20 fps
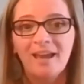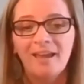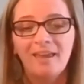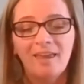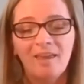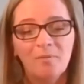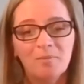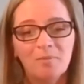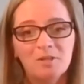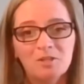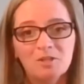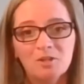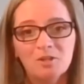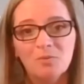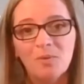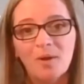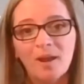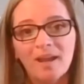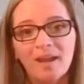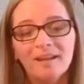I can't be
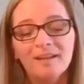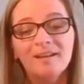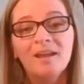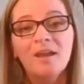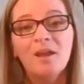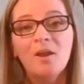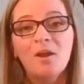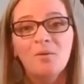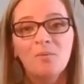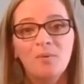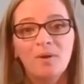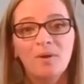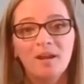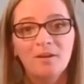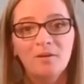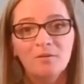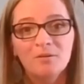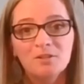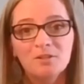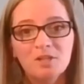sure when I
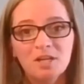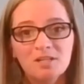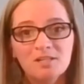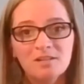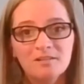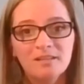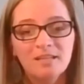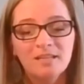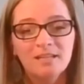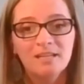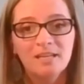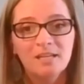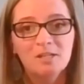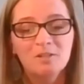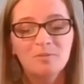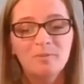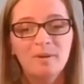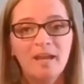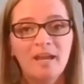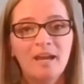go to change out that
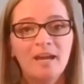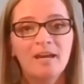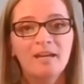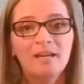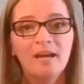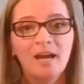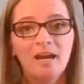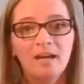engagement ad,